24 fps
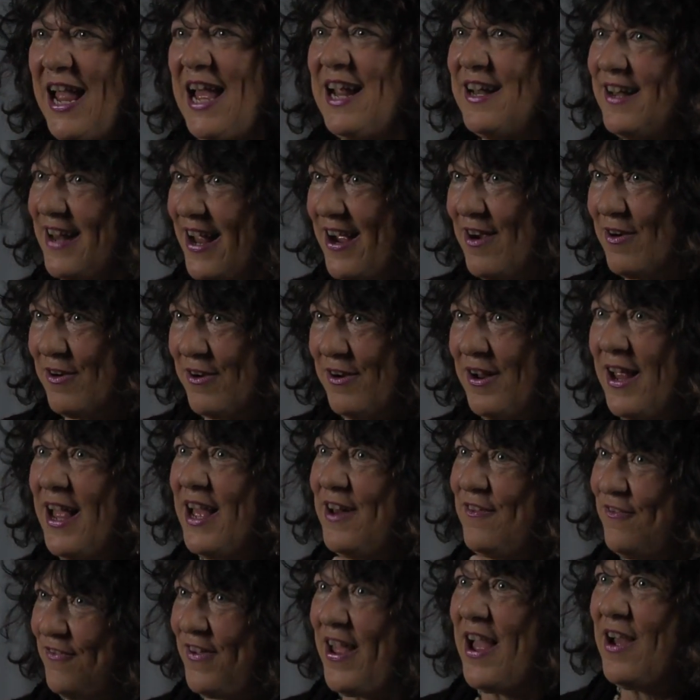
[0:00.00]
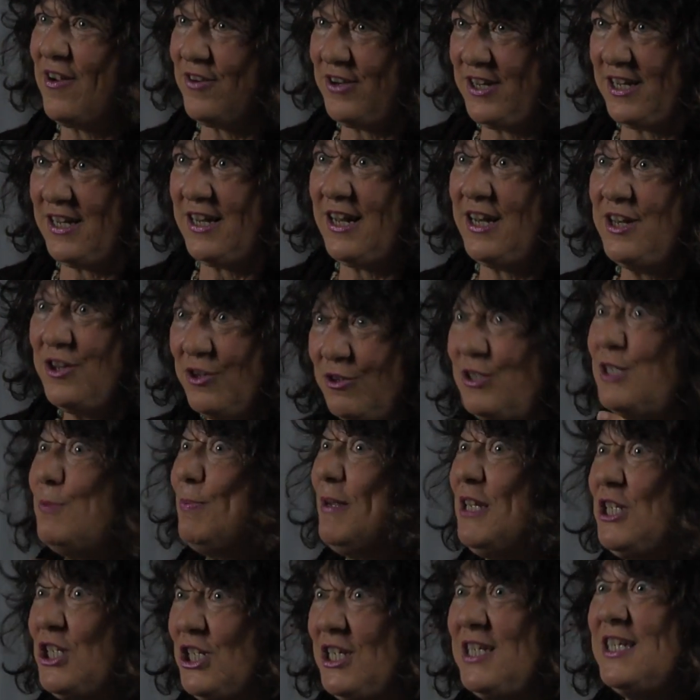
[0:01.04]
Etnier had founded, a new
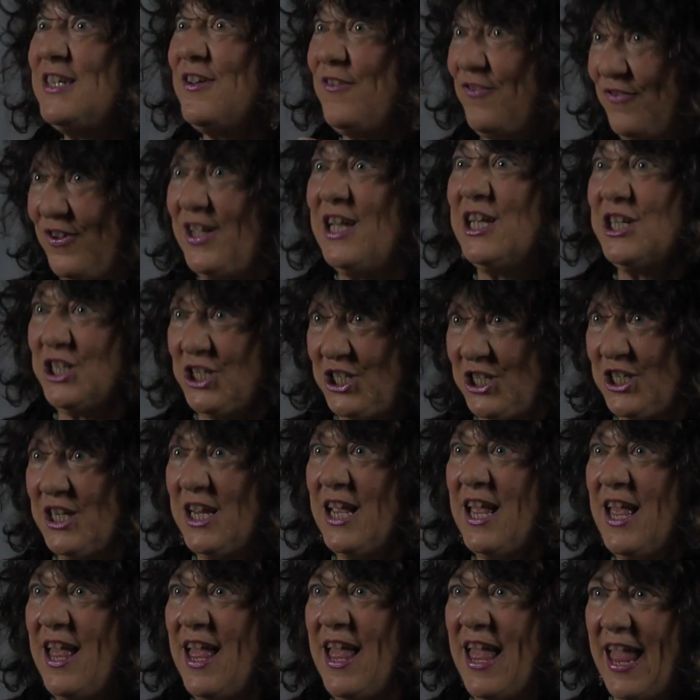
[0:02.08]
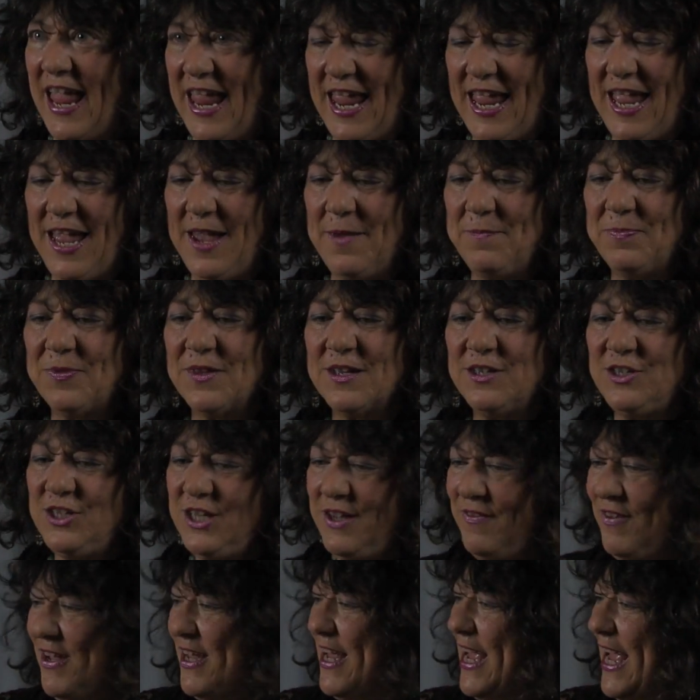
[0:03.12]
species of fish. And
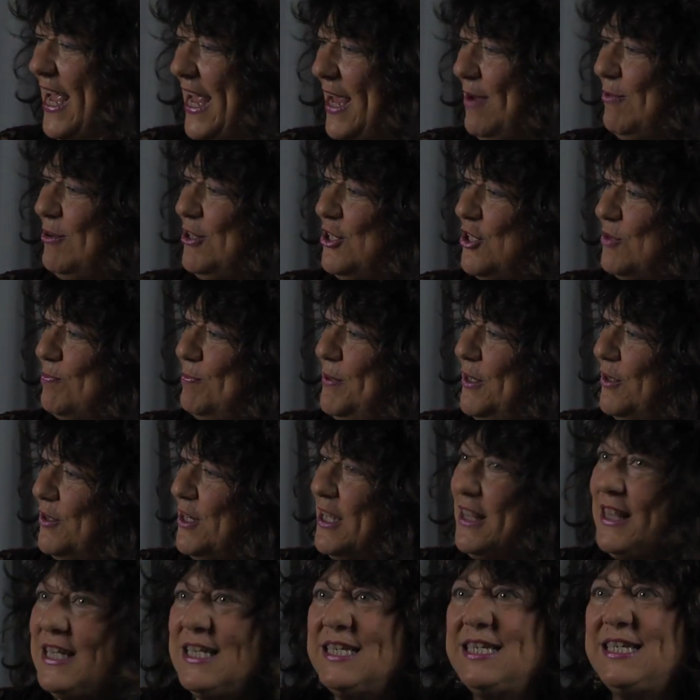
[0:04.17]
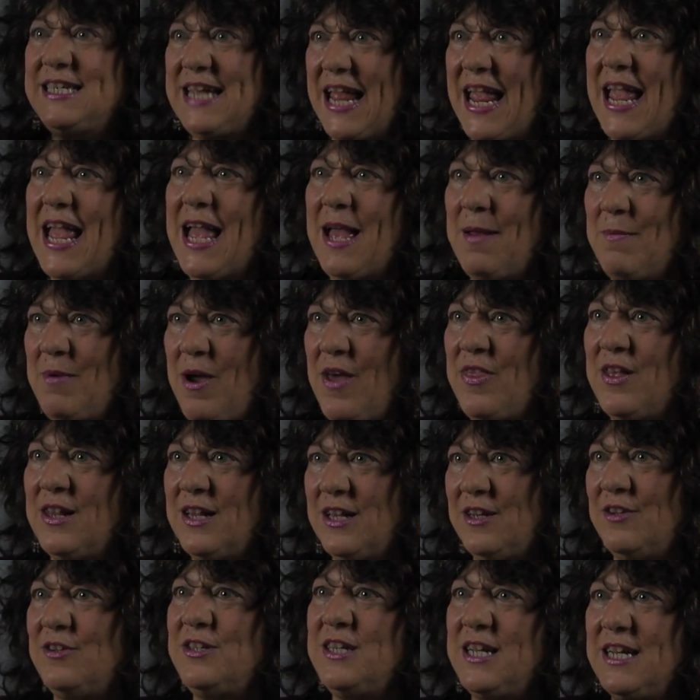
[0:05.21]
TVA was building this dam on the
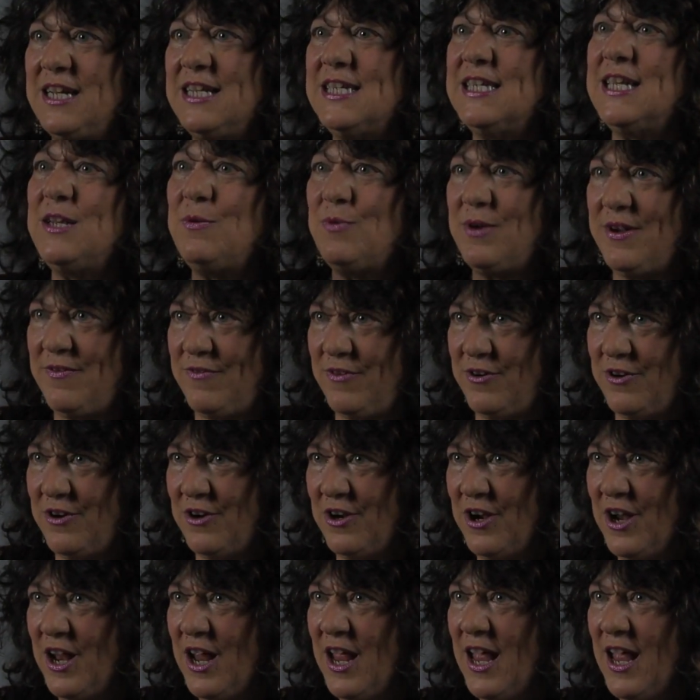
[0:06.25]
Little Tennessee River.